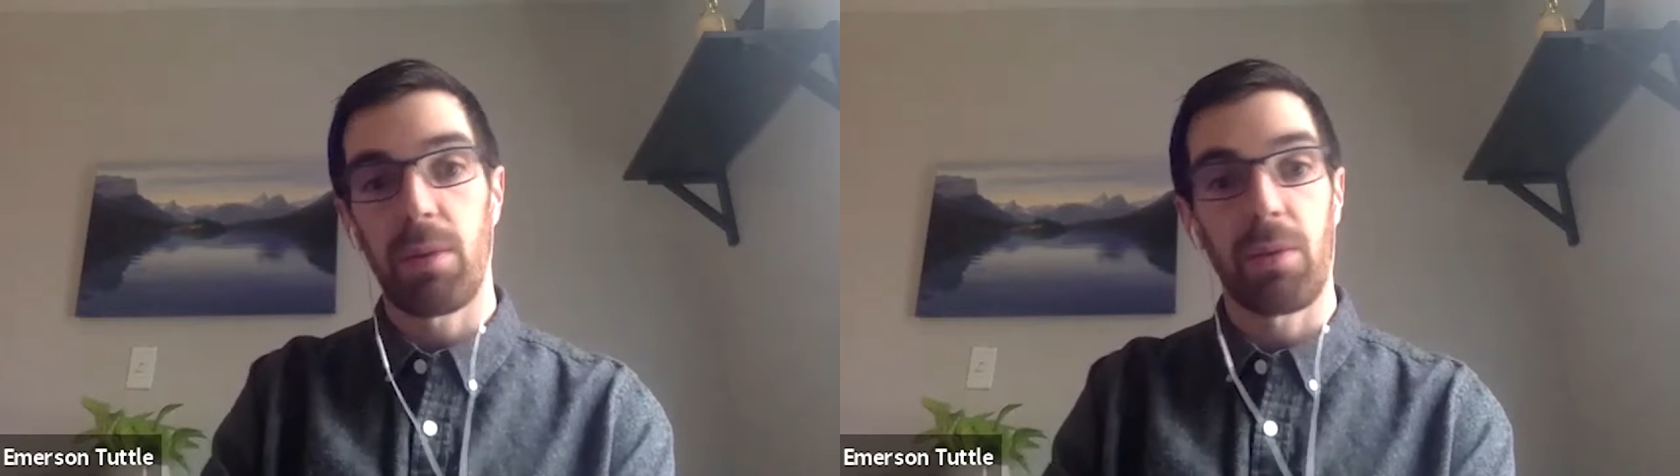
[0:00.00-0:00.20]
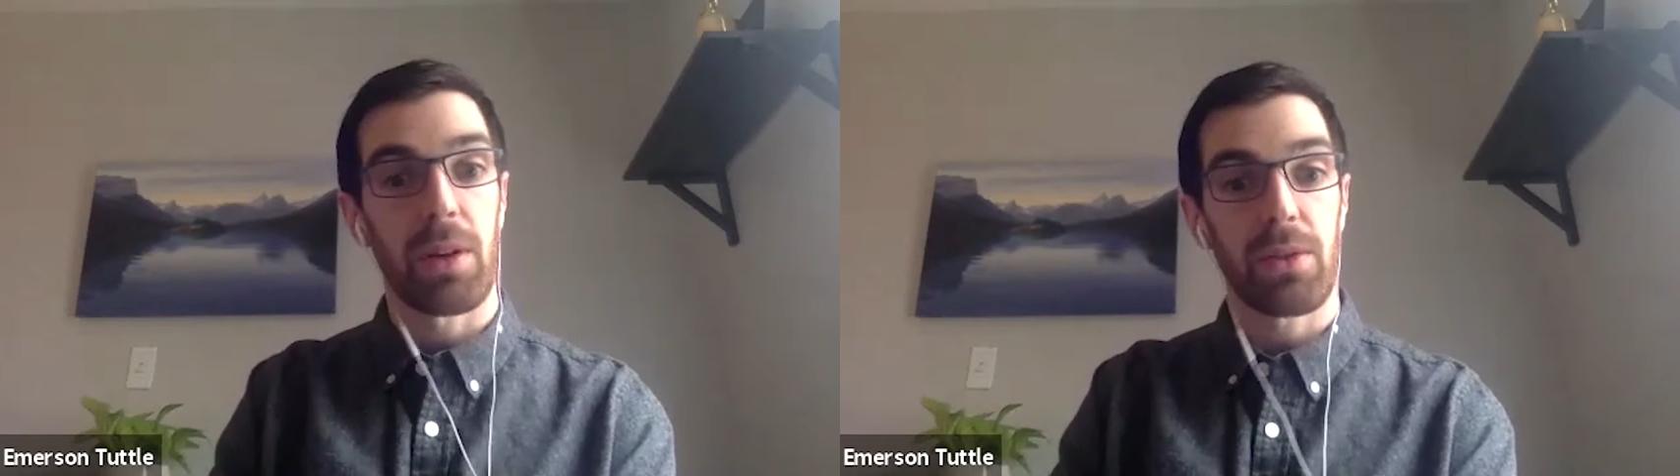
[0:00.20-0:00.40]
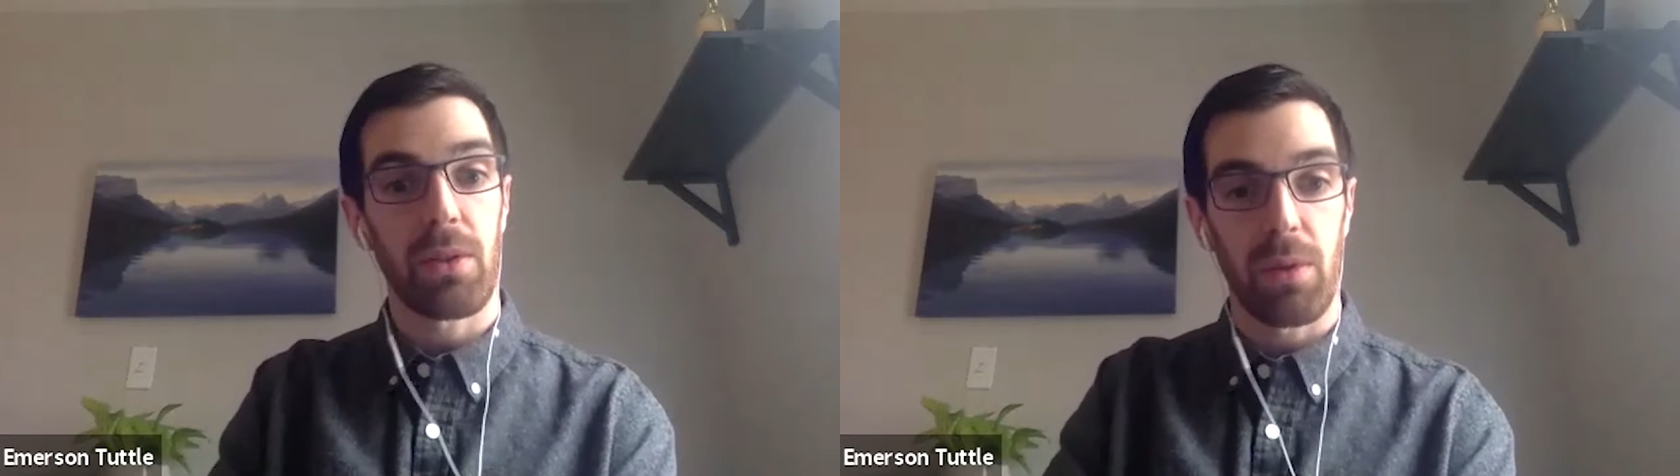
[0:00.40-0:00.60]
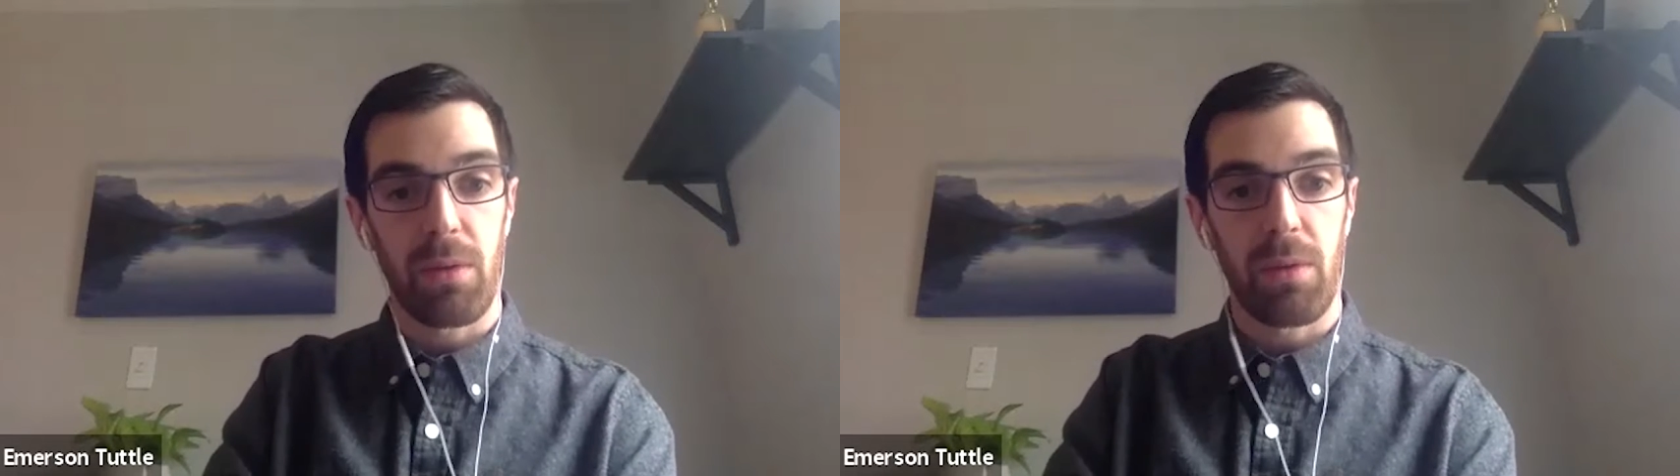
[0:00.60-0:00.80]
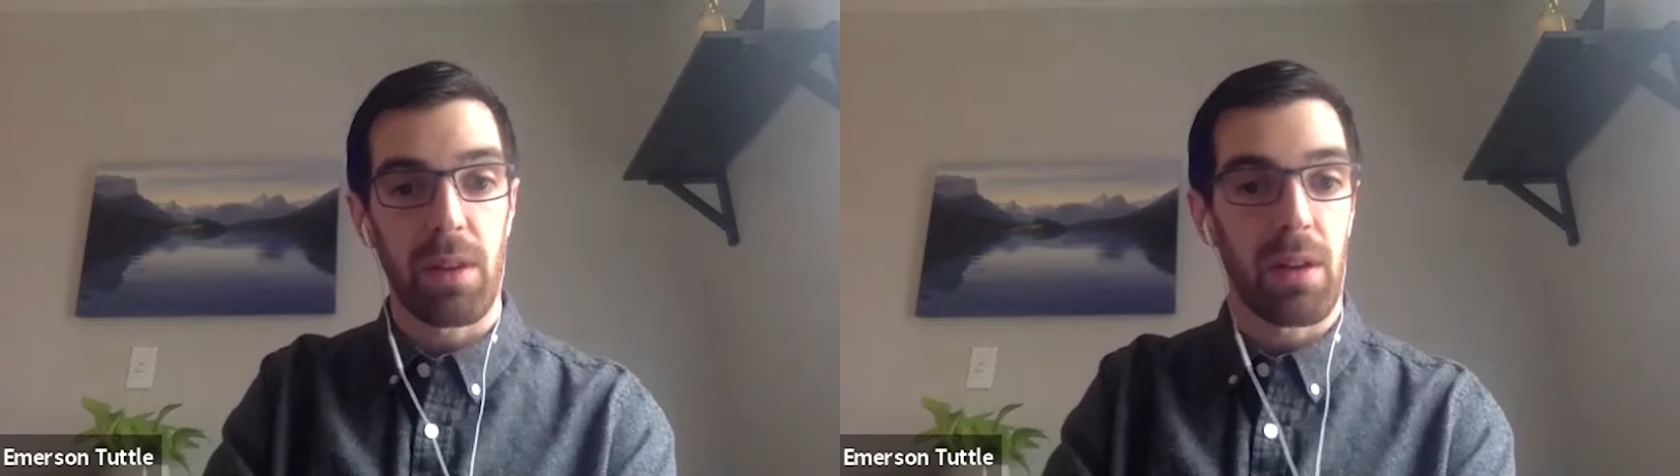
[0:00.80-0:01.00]
but we also
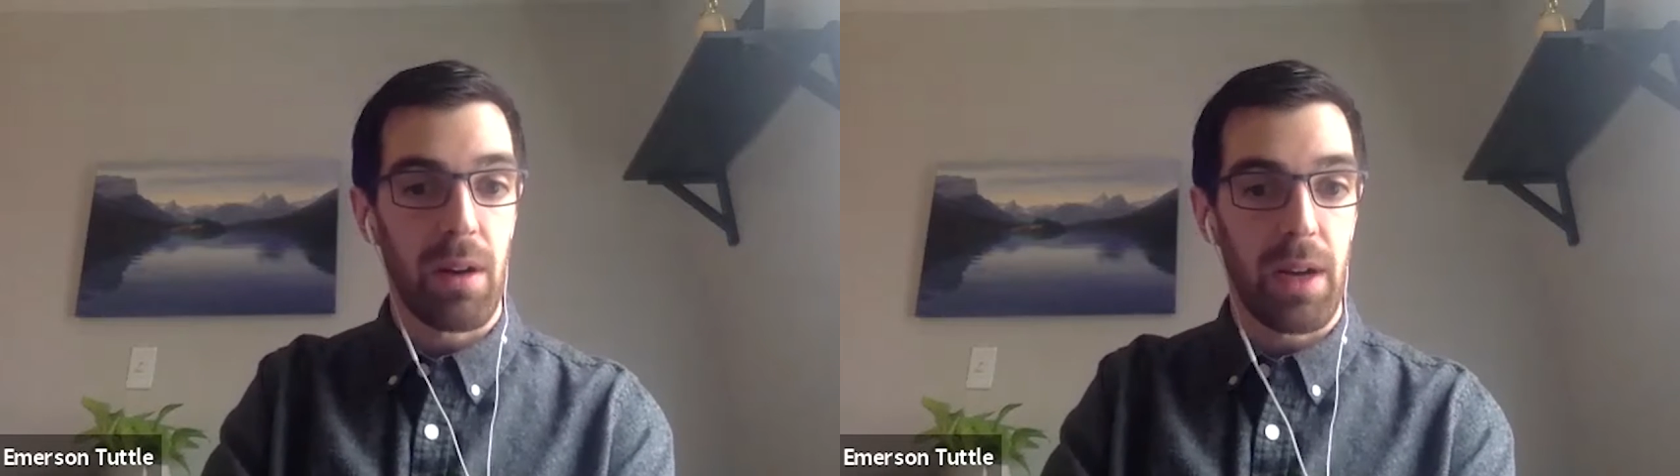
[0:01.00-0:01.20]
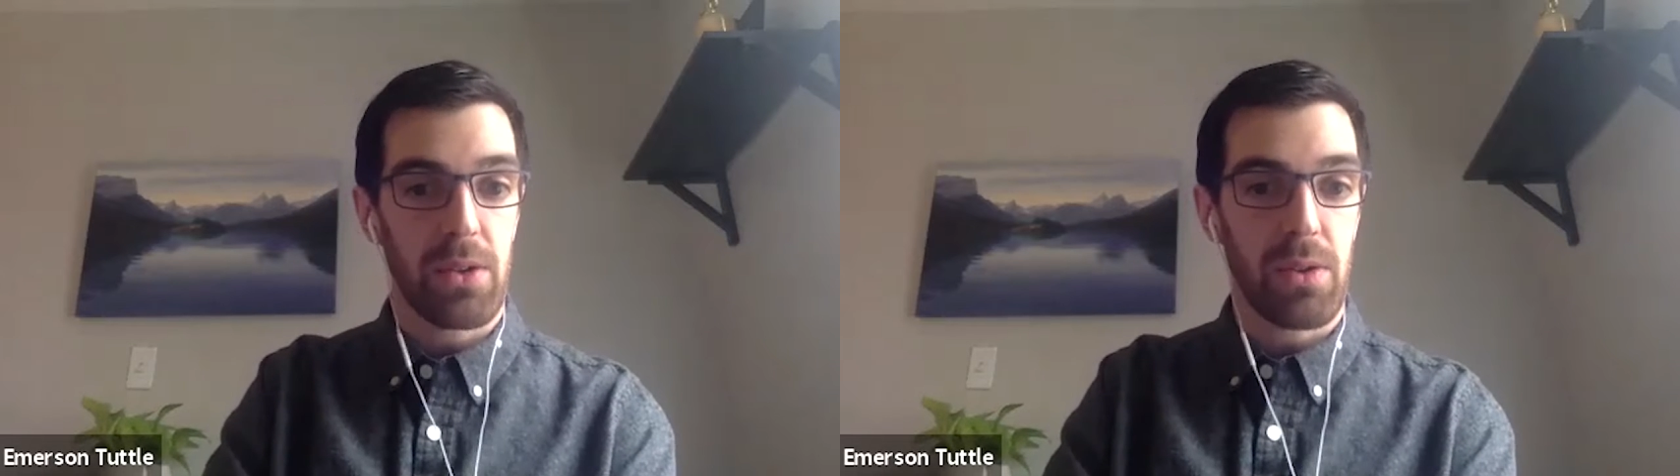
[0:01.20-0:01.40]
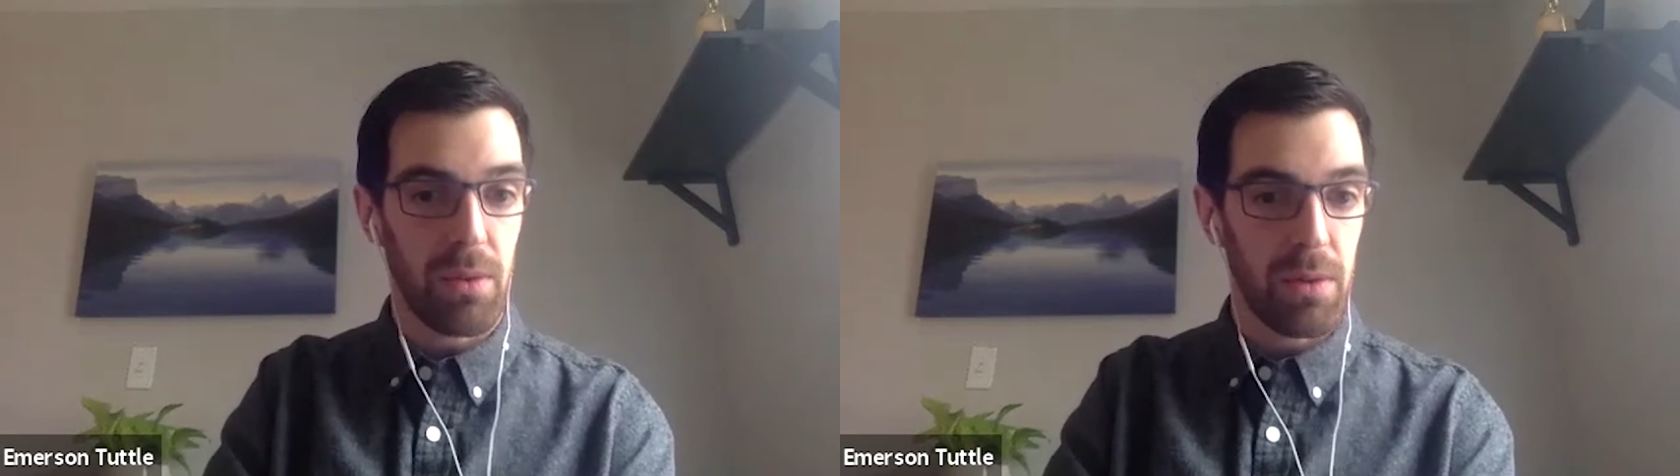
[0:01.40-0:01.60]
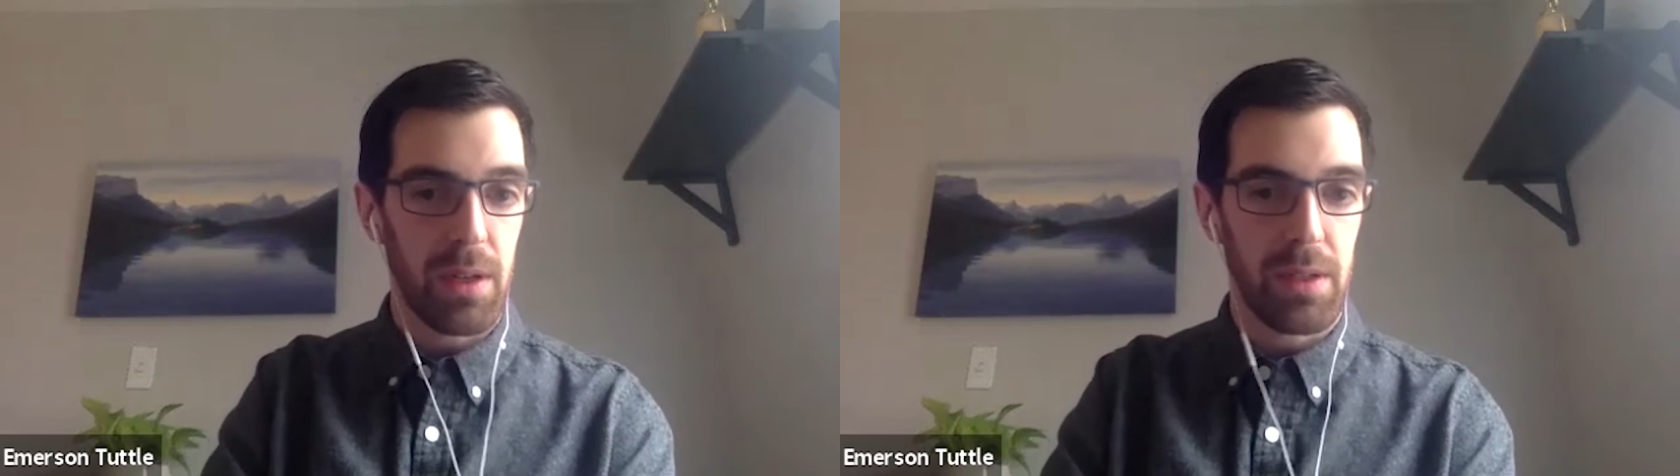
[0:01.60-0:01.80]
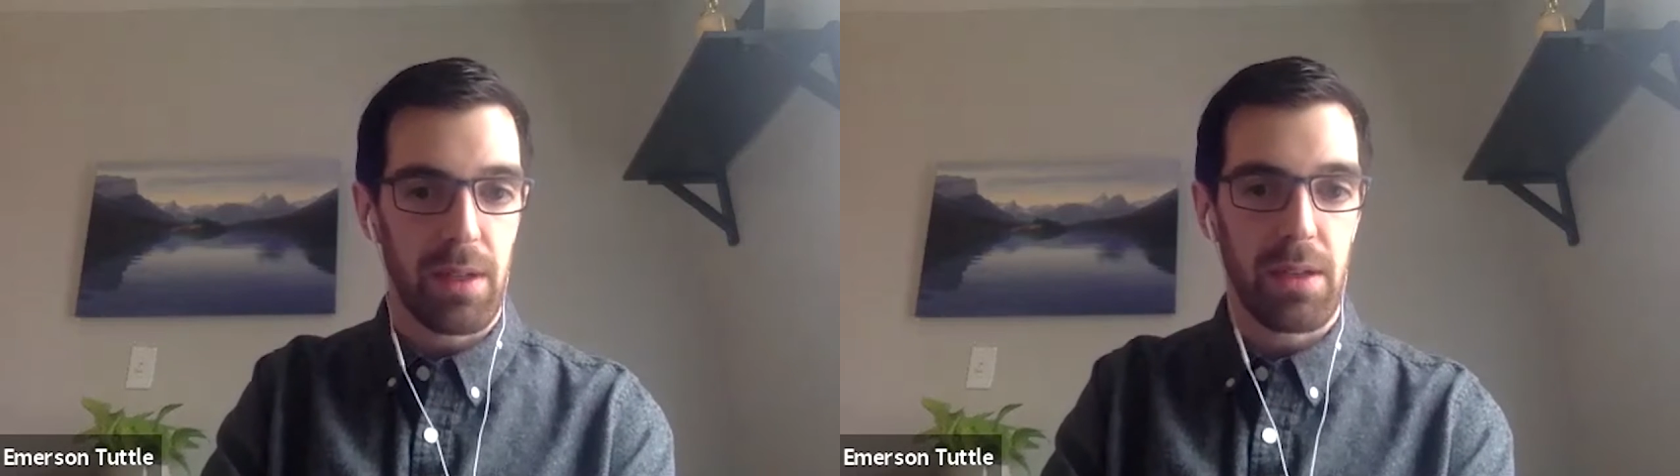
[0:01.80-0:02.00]
work with international
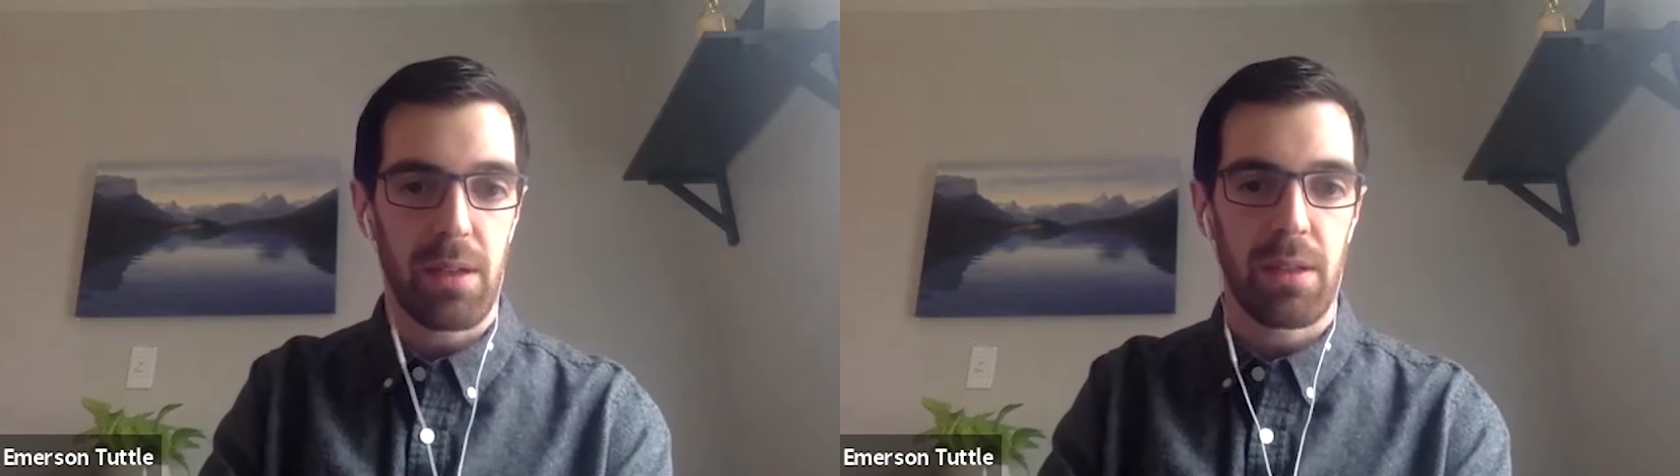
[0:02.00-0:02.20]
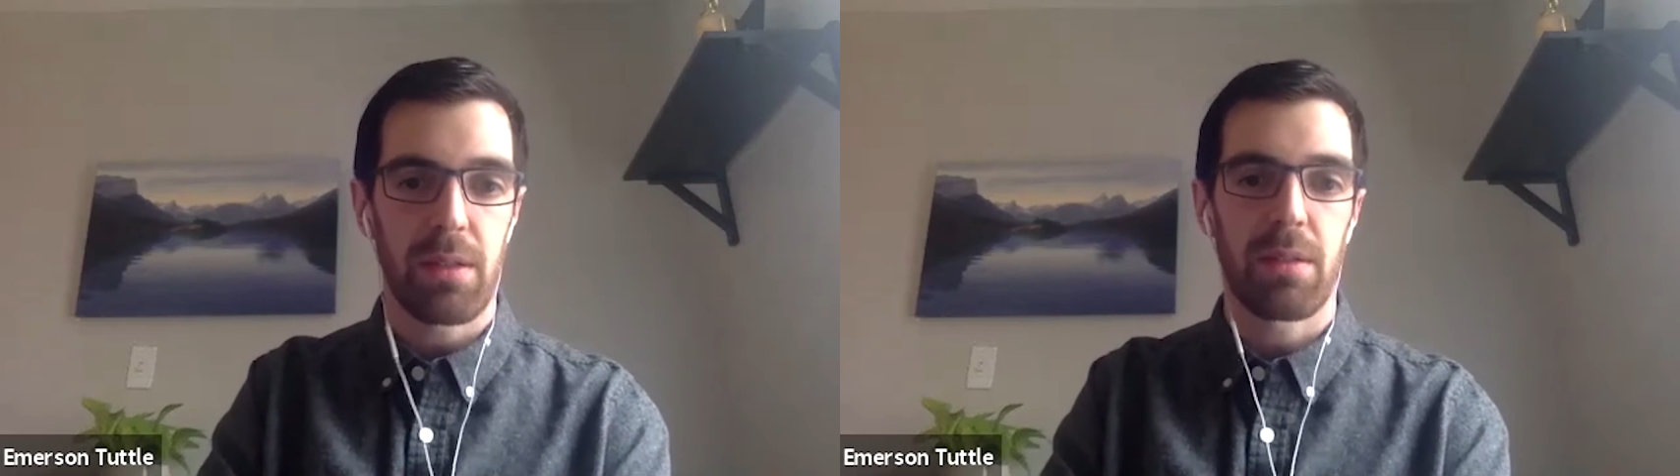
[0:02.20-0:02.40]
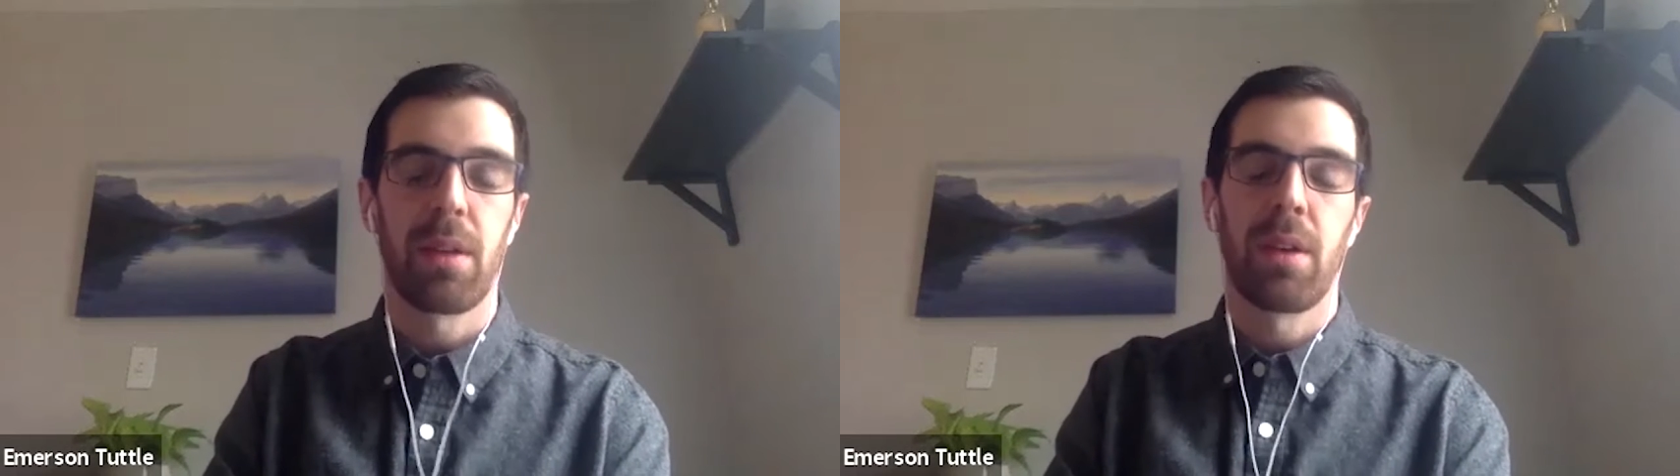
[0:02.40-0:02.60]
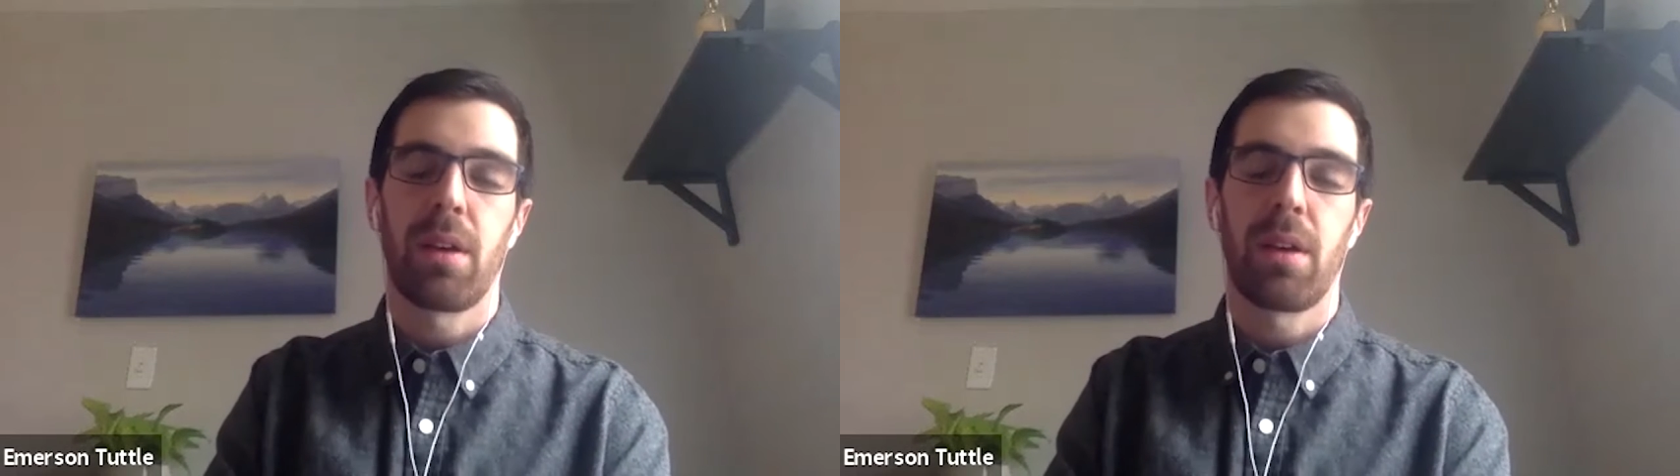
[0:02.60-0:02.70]
organizations.